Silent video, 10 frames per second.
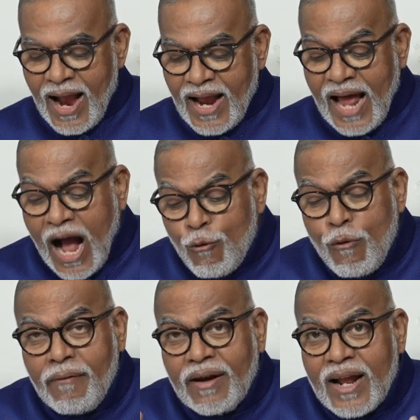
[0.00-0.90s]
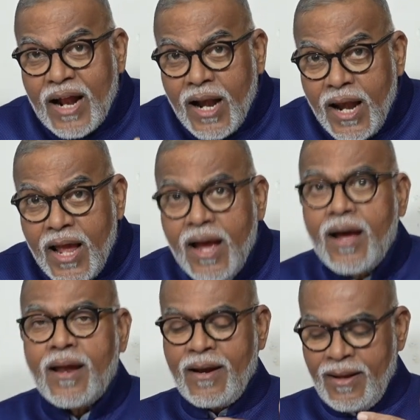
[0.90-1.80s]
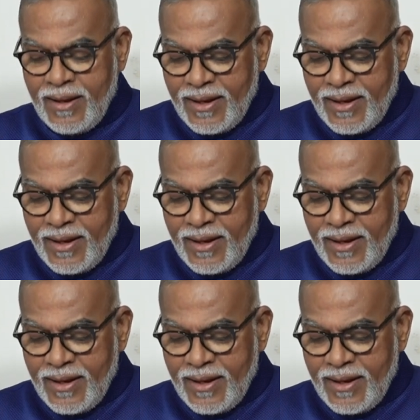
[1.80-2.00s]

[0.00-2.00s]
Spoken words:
and however clear